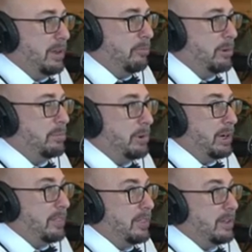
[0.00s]
At one point,
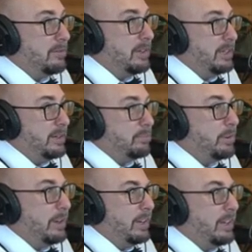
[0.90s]
I think we had
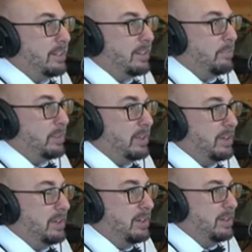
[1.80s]
printed
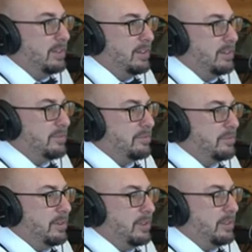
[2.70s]
something
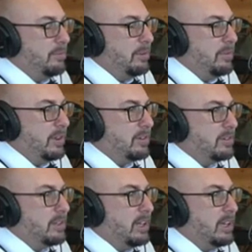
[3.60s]
that we found
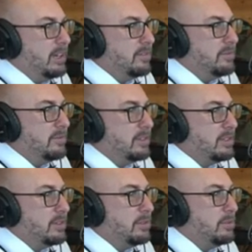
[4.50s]
online of
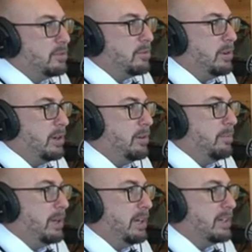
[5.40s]
just a little square
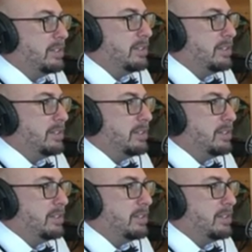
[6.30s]
box.